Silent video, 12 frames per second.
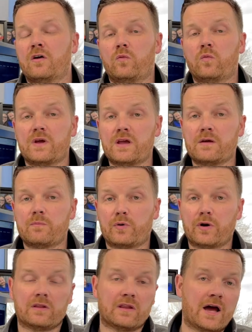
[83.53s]
we
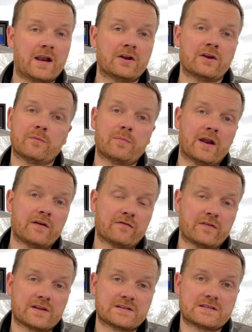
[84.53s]
put a lot into
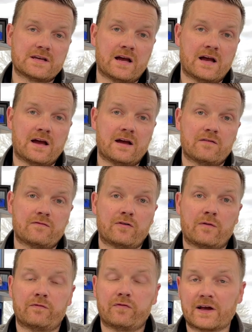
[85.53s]
benefits,
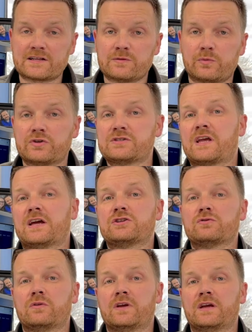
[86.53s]
from flexible
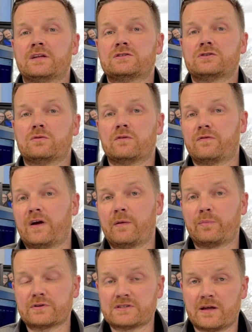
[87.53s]
scheduling to a
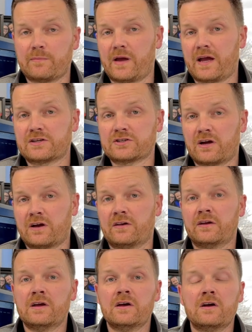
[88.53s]
5% match on